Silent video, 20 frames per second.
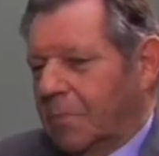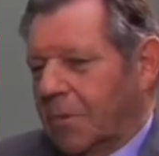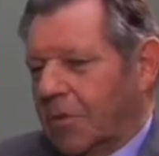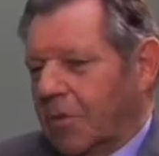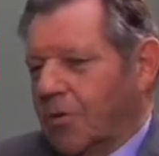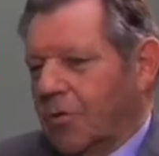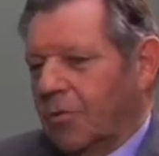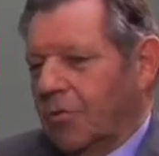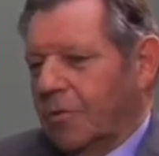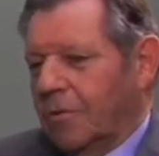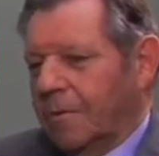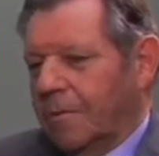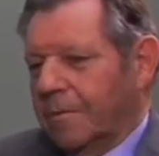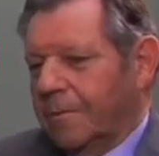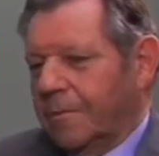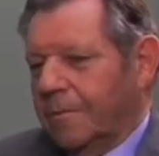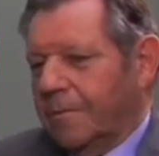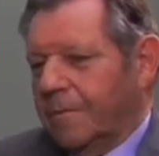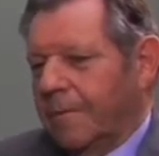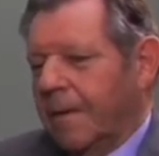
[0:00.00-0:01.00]
cure
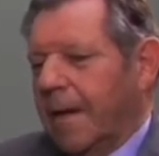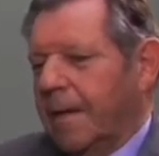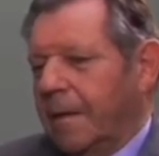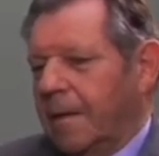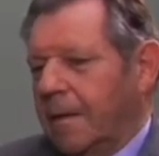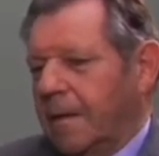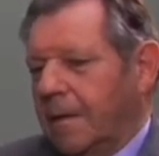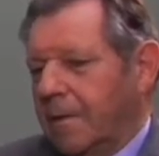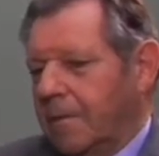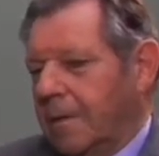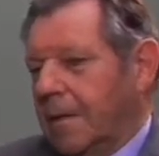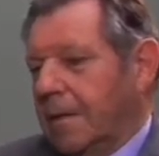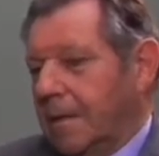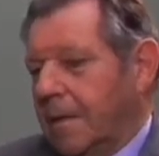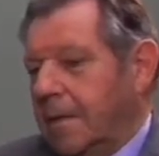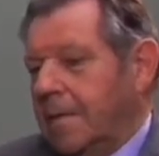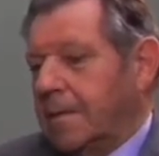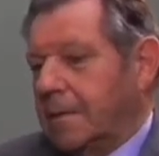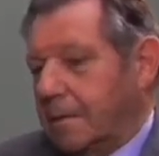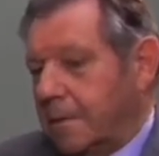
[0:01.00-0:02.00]
finally, or at
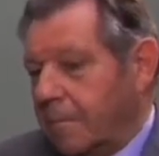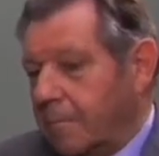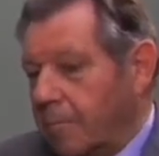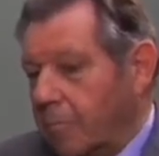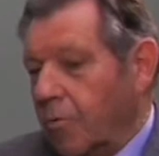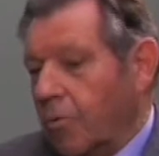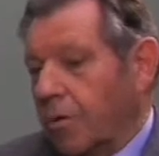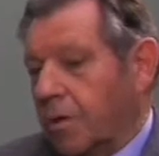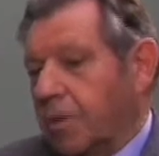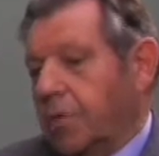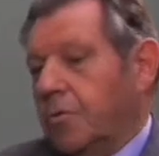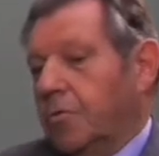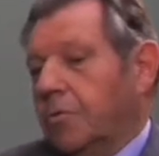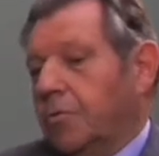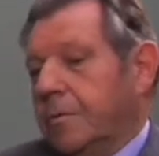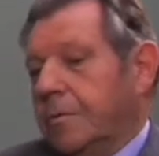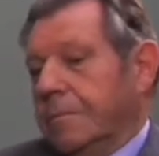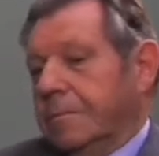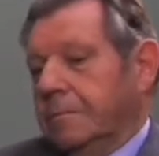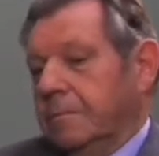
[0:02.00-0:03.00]
least more
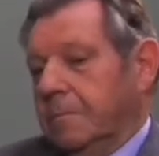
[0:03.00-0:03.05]
cure,